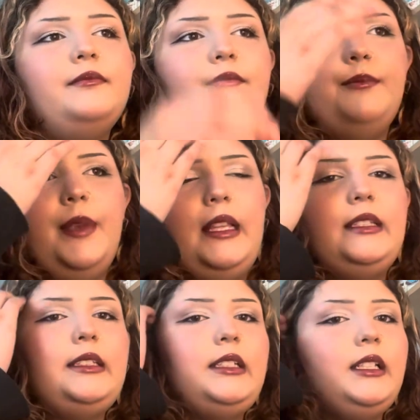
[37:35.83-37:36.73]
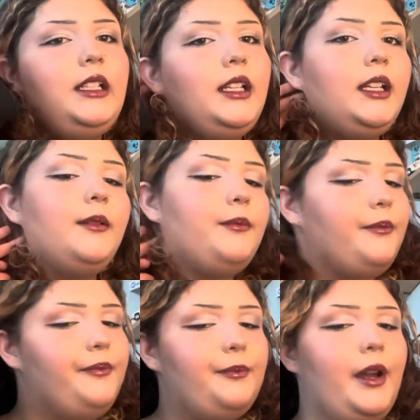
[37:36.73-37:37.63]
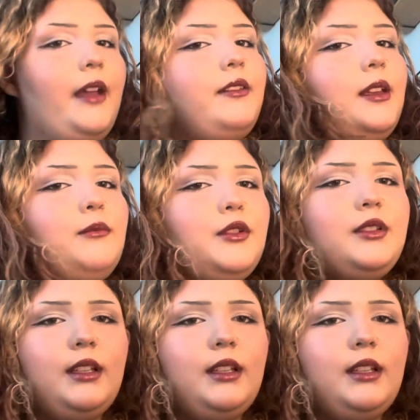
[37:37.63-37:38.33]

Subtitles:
minty, but I feel like most